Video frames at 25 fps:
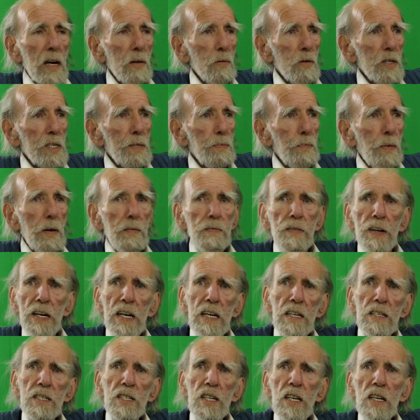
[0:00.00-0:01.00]
which
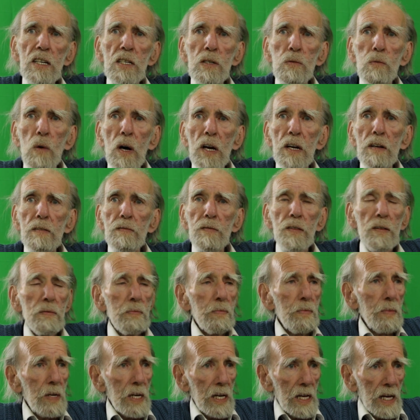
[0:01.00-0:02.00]
pervades each one of
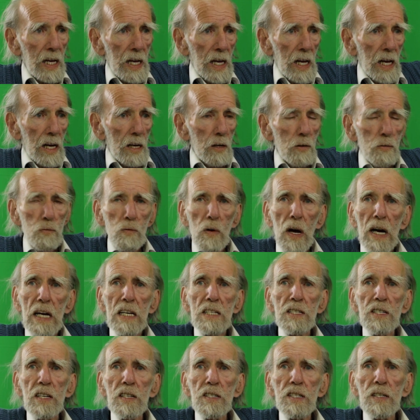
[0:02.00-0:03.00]
them,
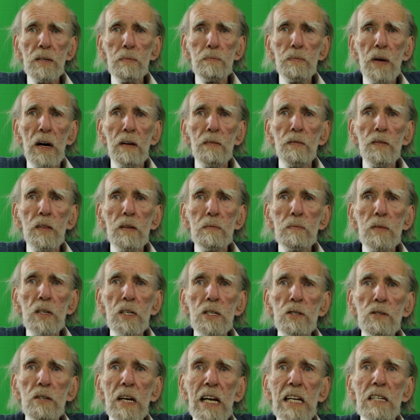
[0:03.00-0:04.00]
rises above them
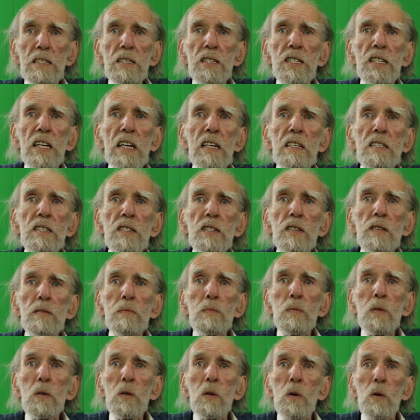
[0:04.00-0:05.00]
and transcends
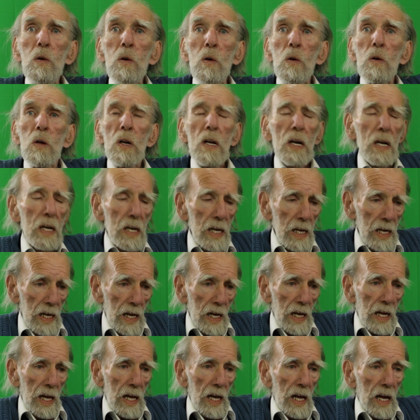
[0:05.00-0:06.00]
them all.
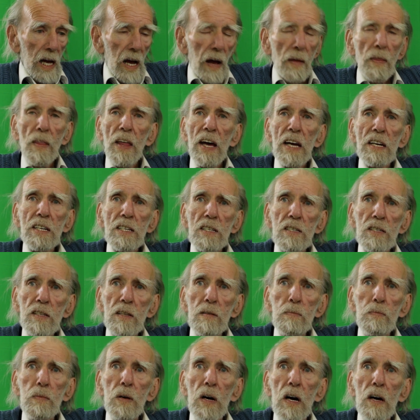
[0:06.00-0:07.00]
And that is
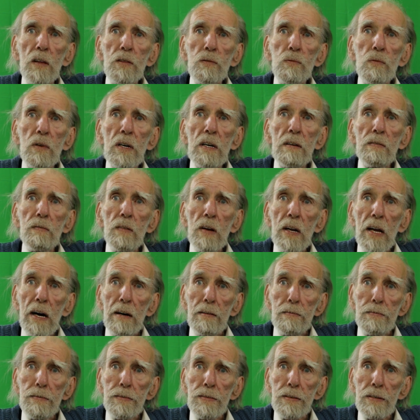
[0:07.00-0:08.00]
the pathway of
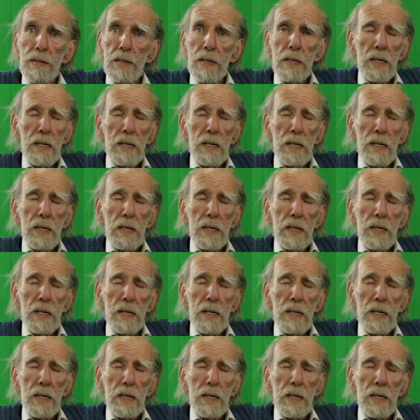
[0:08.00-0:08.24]
love.